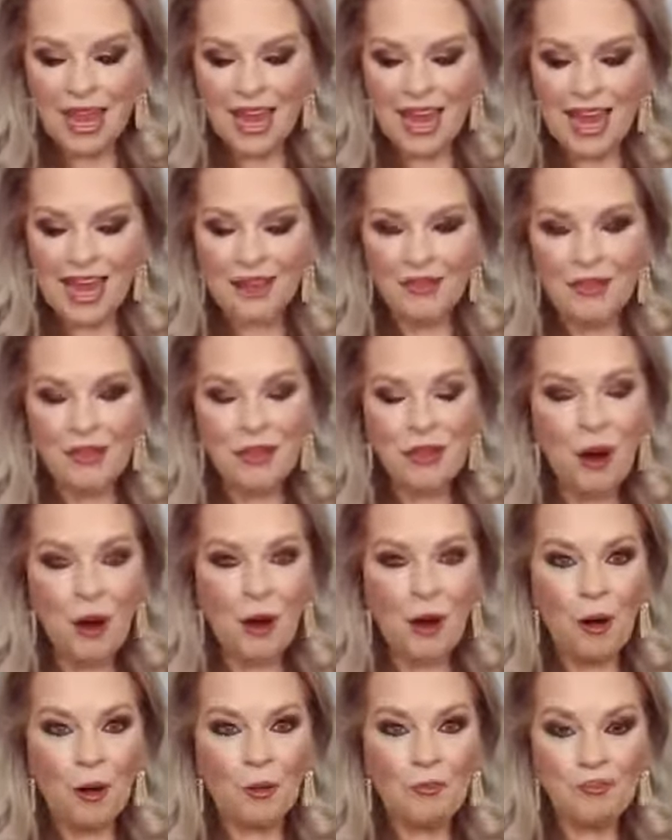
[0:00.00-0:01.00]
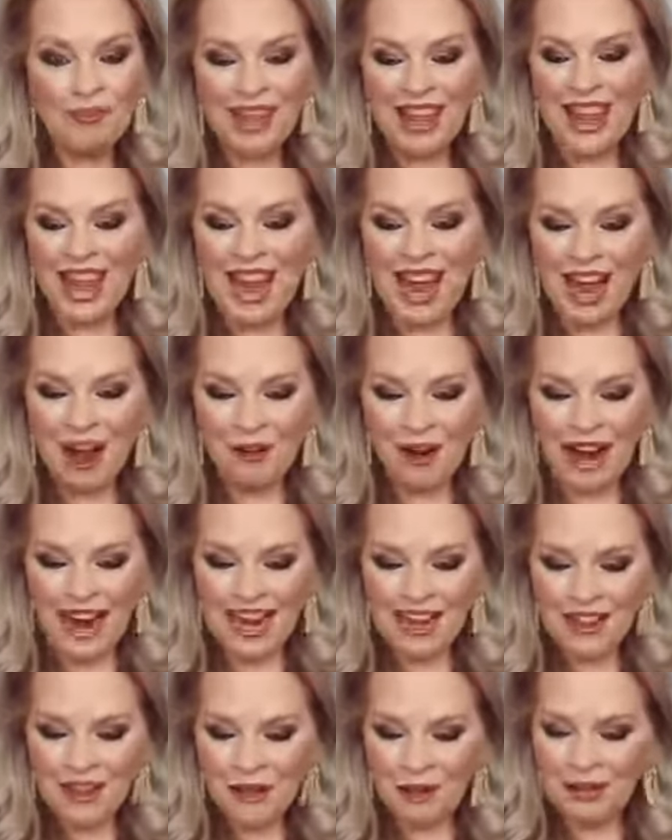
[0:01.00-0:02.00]
And so, all
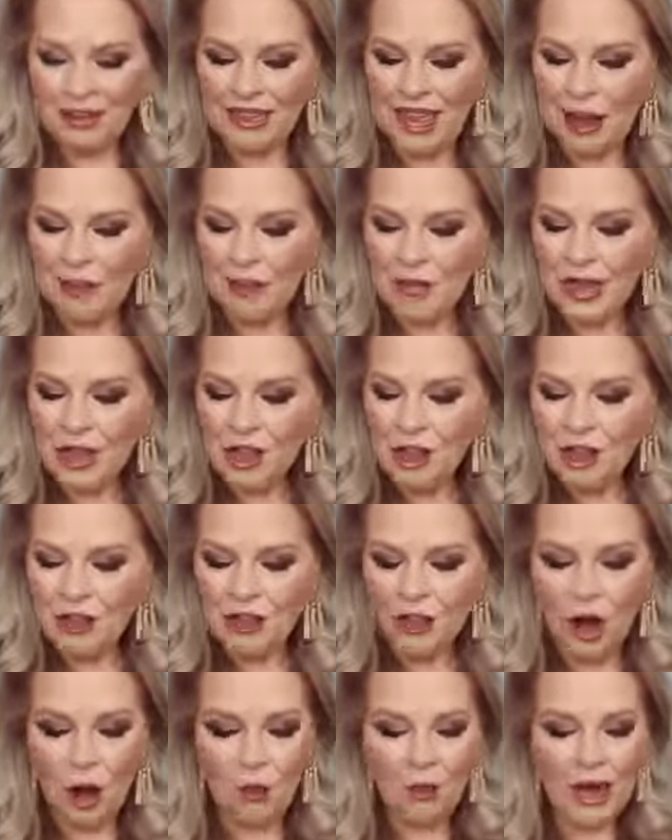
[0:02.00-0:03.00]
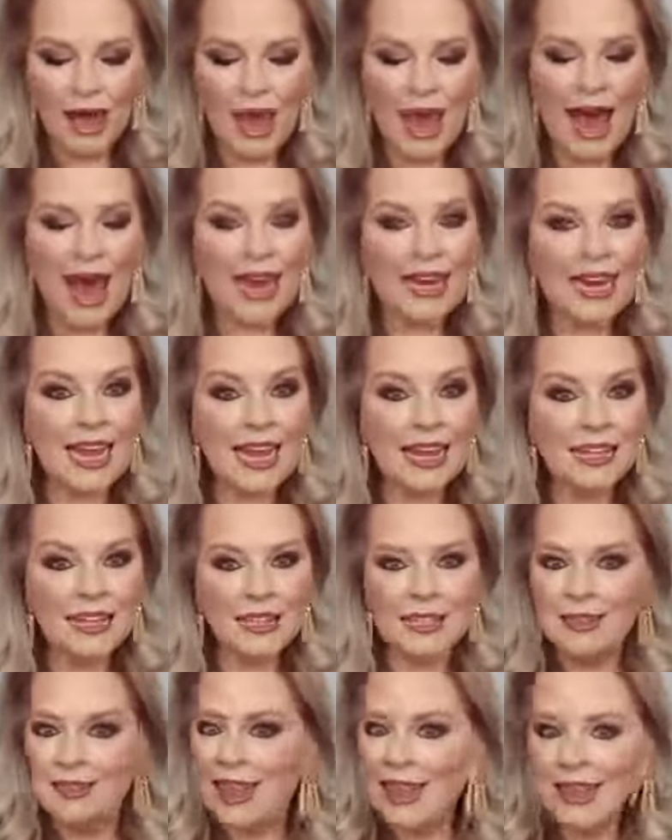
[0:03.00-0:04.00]
right, so let me just go ahead
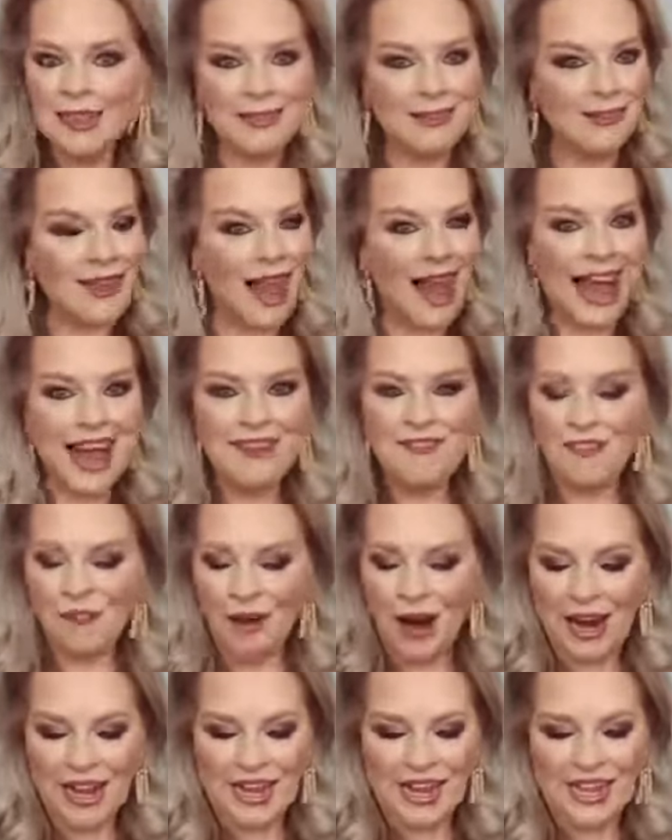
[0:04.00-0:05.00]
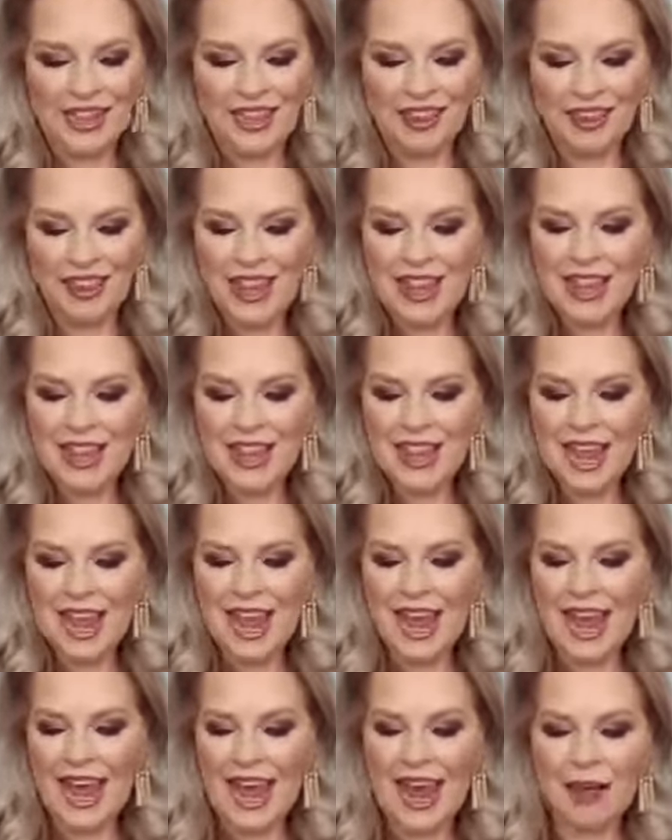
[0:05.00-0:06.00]
and let's dive right into this.
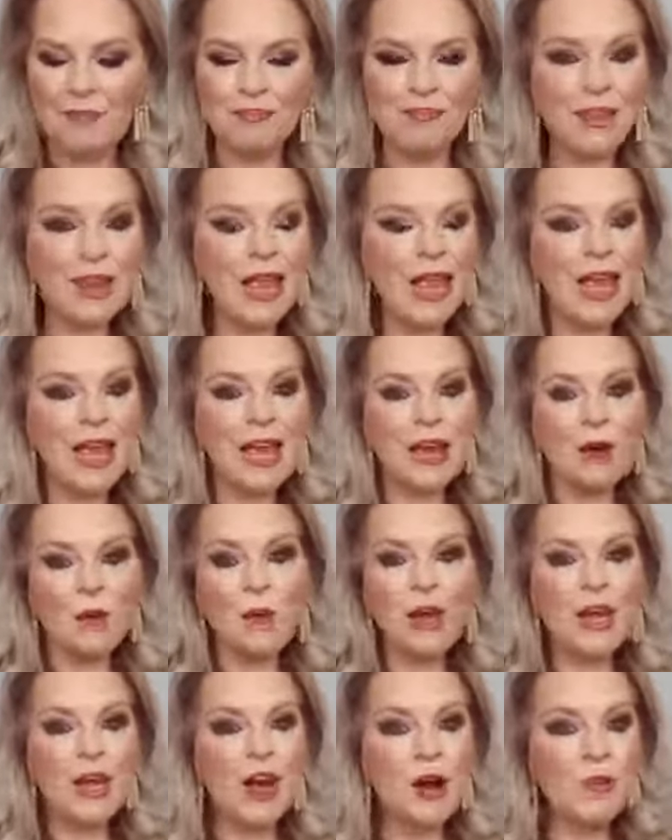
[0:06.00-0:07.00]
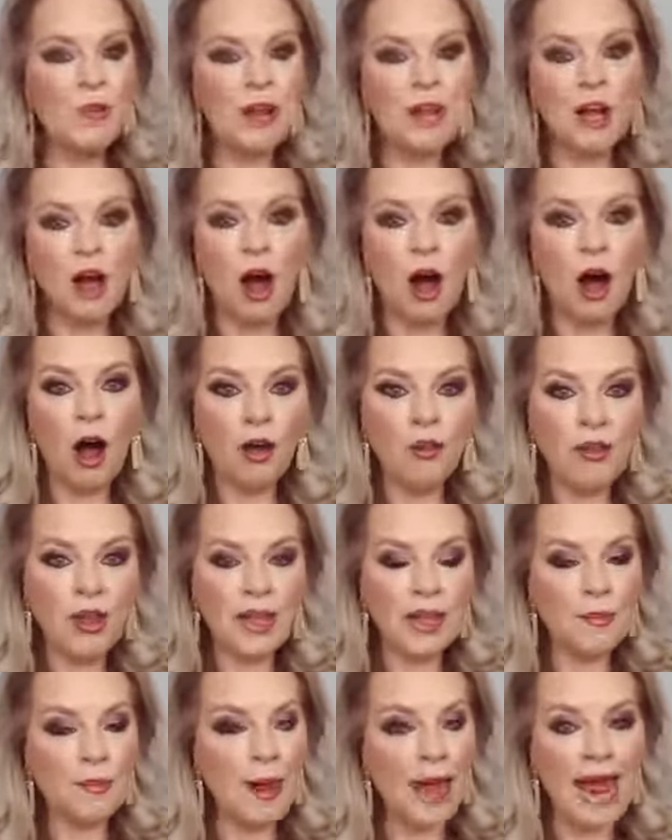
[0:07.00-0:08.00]
And we can almost call
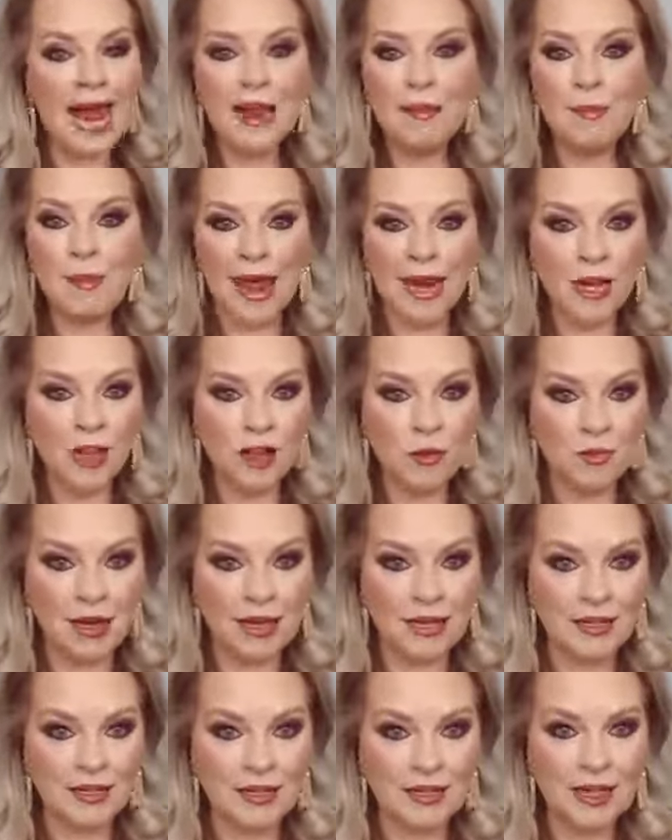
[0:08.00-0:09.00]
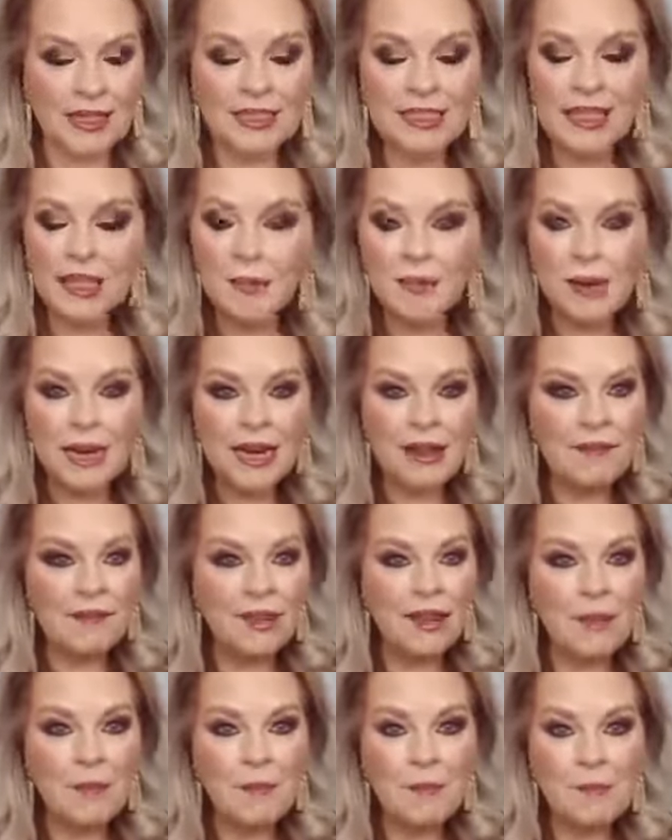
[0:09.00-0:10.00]
this pain management, a little bit
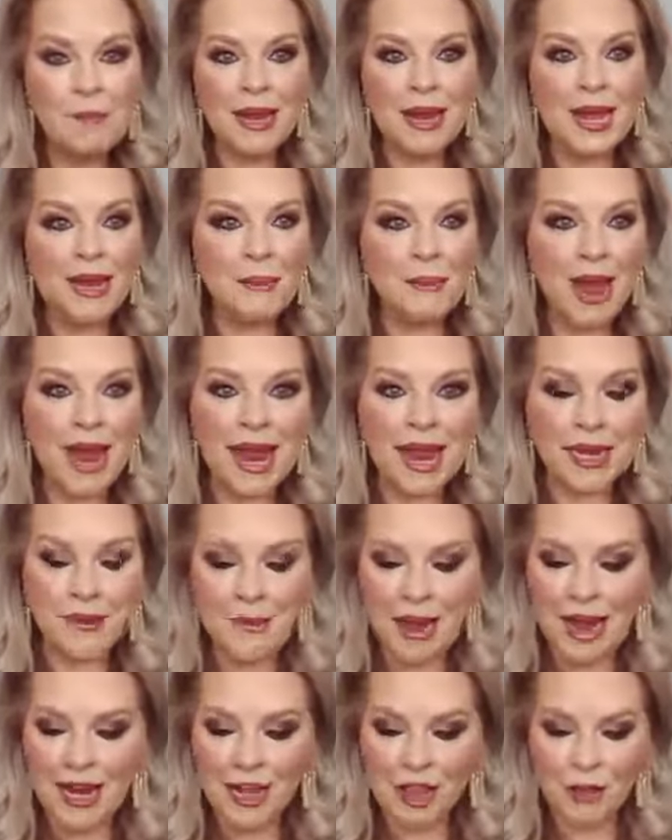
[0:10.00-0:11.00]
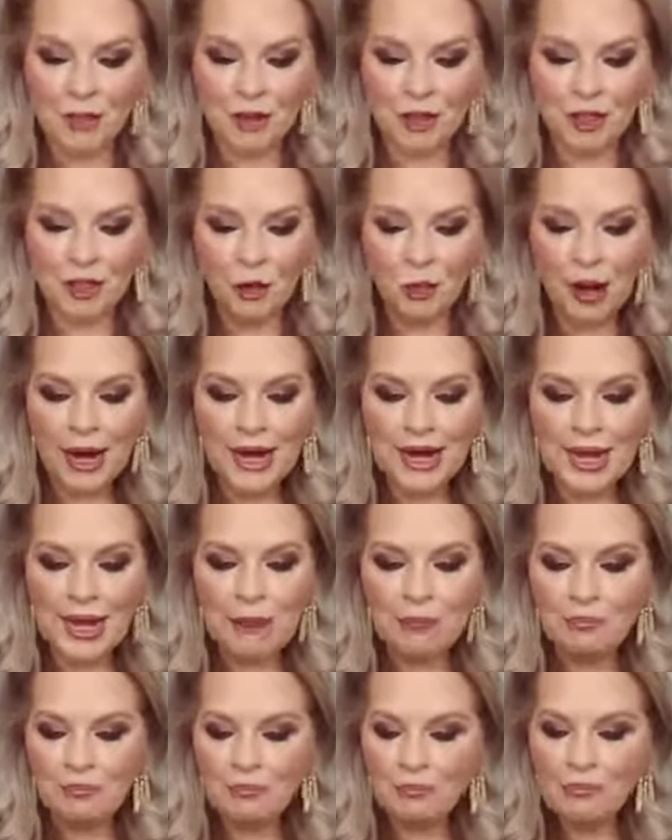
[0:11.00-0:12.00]
of mini pain management
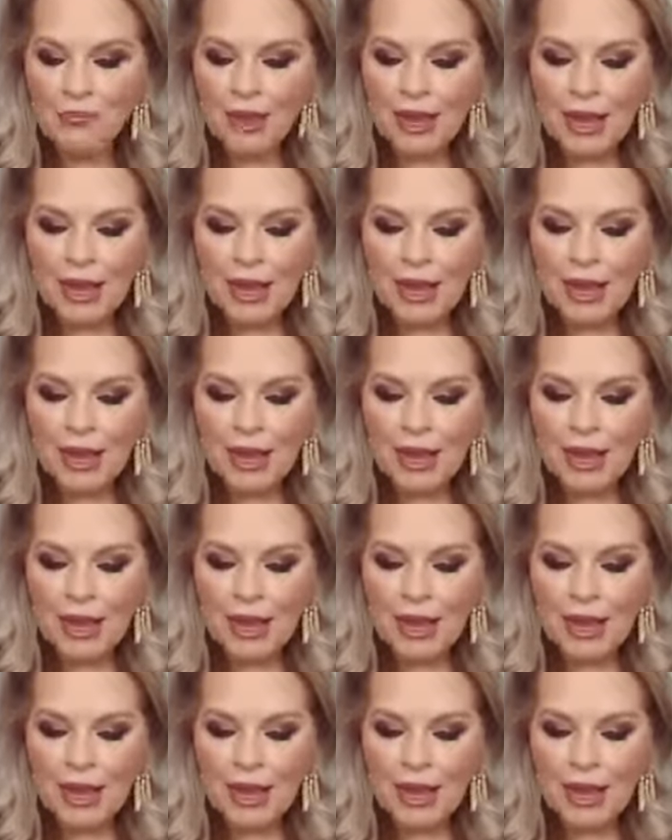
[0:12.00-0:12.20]
training.